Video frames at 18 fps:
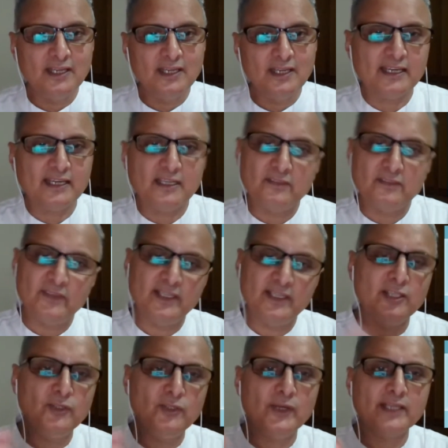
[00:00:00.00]
and they
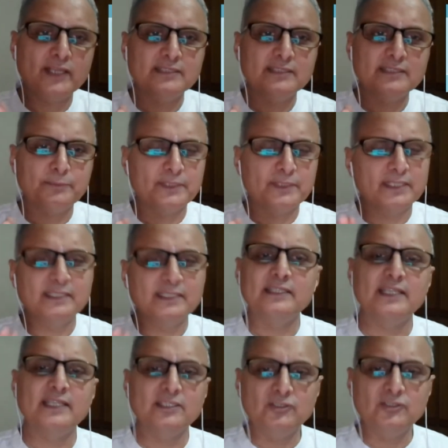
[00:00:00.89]
conveyed and you
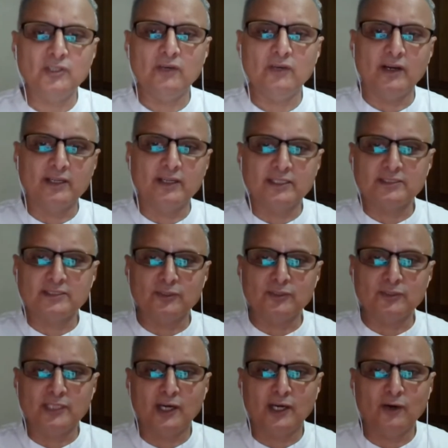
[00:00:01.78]
accepted that yeah you have
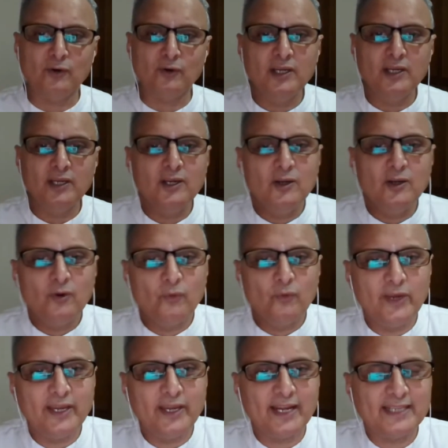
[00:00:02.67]
understood now
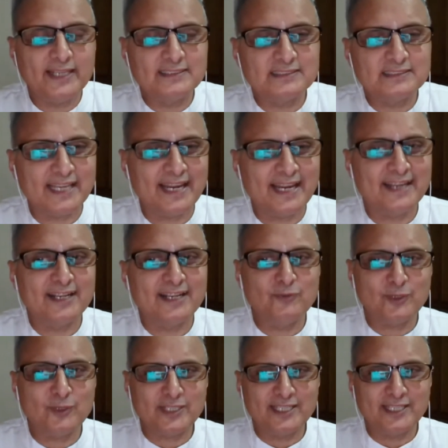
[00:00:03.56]
where i stand
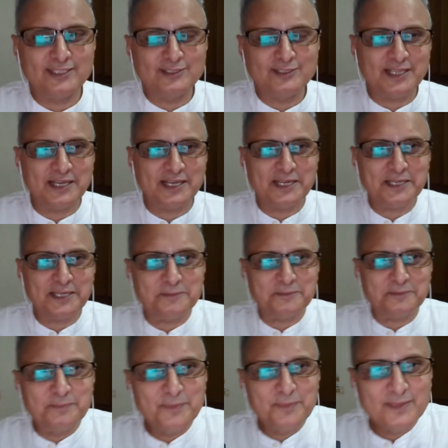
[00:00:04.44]
and what i, I
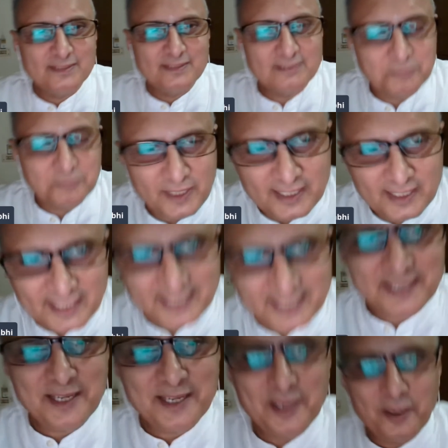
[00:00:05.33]
am
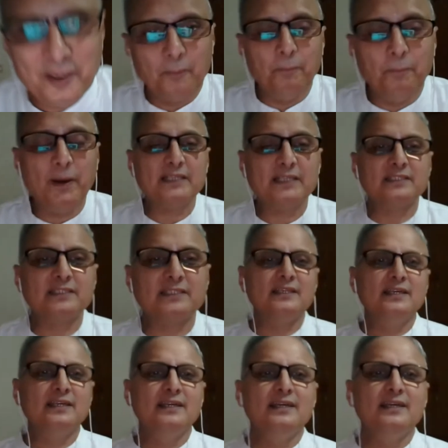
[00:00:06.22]
speaking but
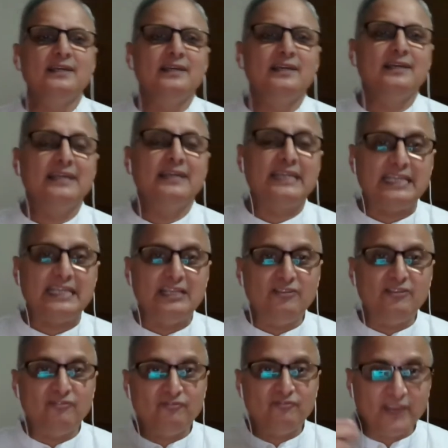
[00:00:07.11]

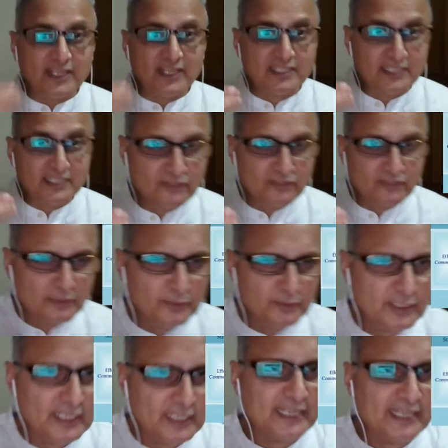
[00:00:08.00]
effective
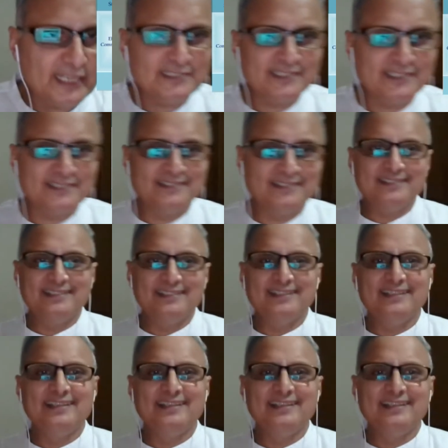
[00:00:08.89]
communication